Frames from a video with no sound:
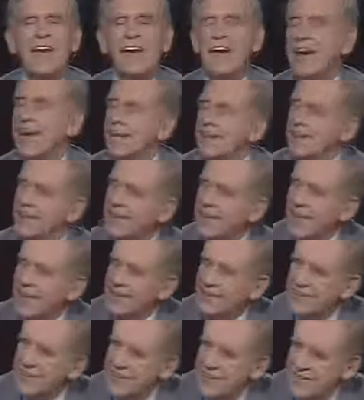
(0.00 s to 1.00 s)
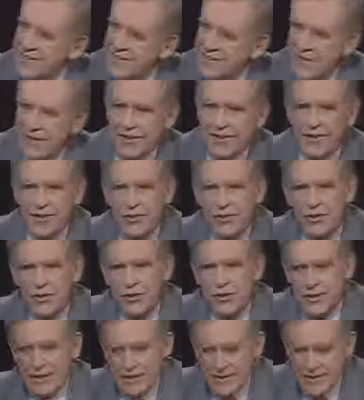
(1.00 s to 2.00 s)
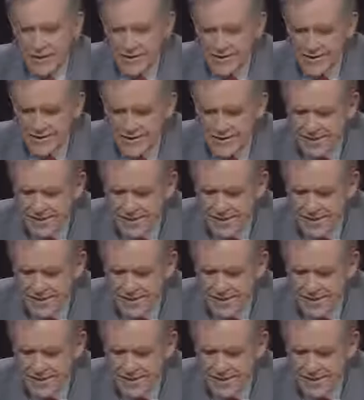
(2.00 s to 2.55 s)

And at this stage, let's